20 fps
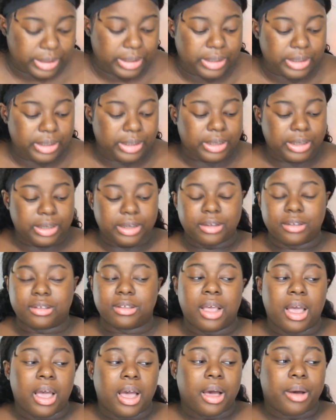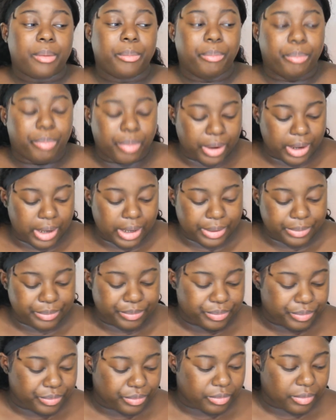it is. But
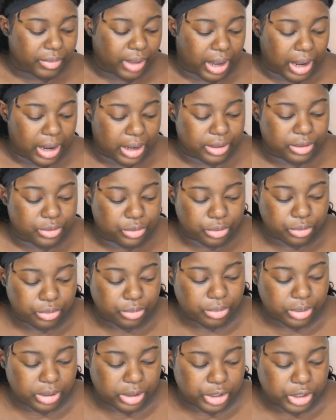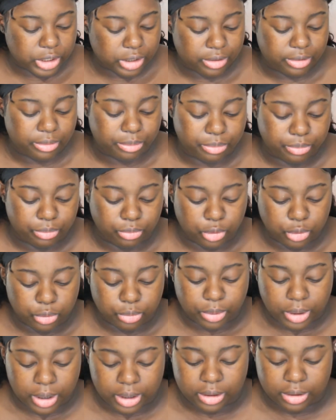I do want to share some new
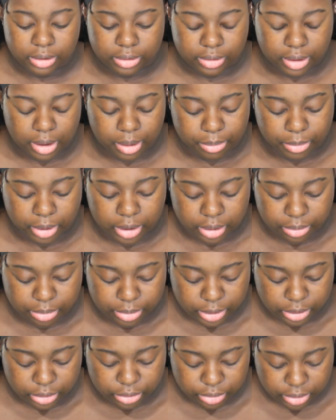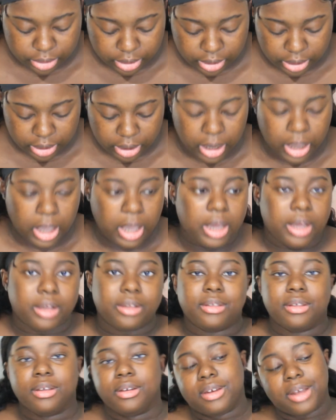products I'm going to be using
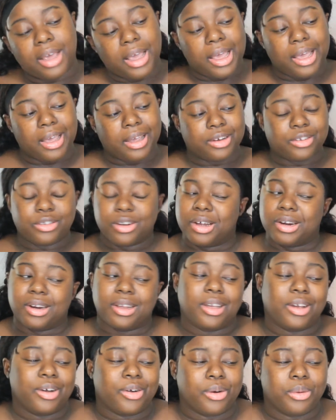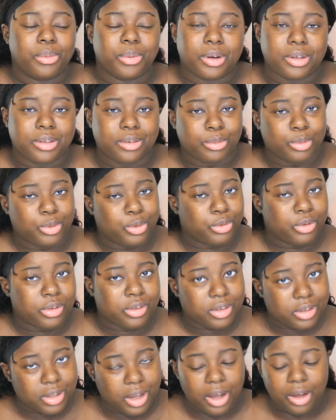today, trying to incorporate some new
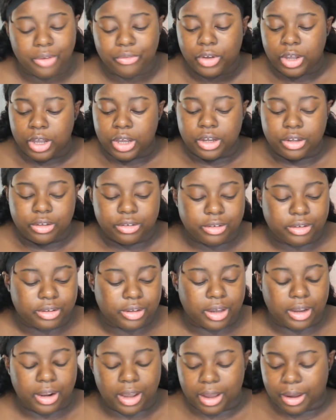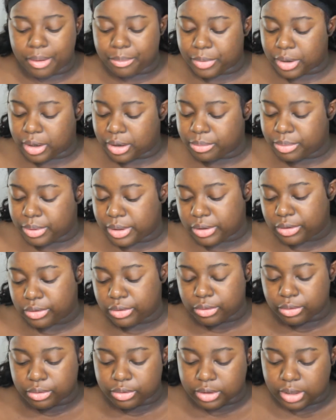stuff. So today I'm going to be
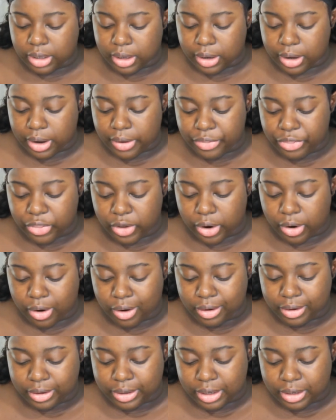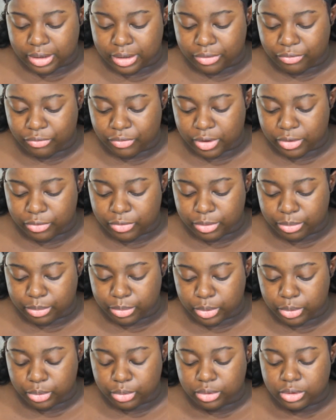using the Hard Candy Velvet
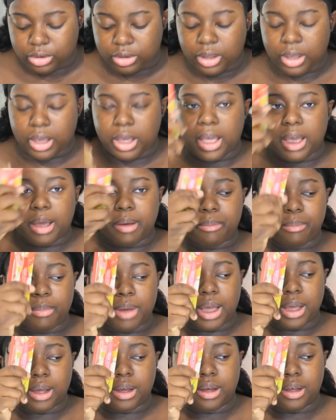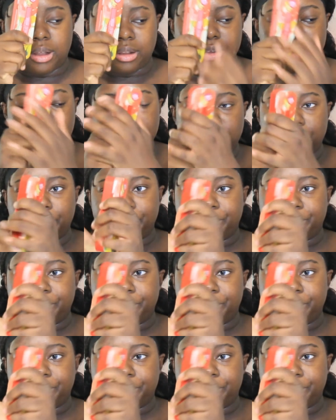Mousse matte color.